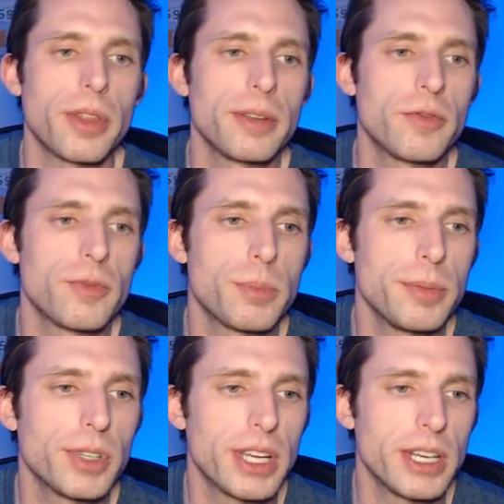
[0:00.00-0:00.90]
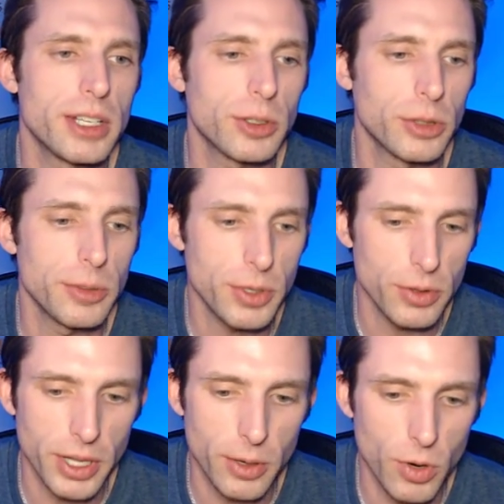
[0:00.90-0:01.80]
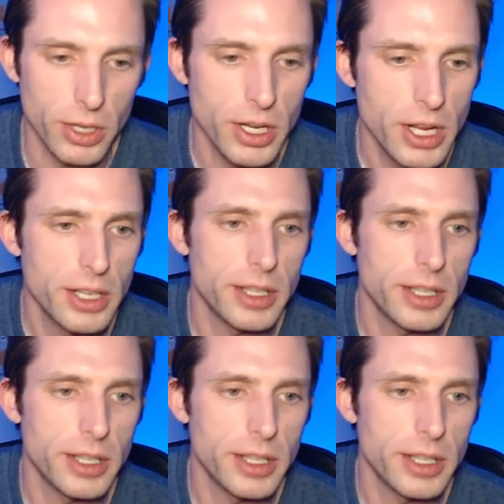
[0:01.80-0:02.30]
I think people get into crypto and they want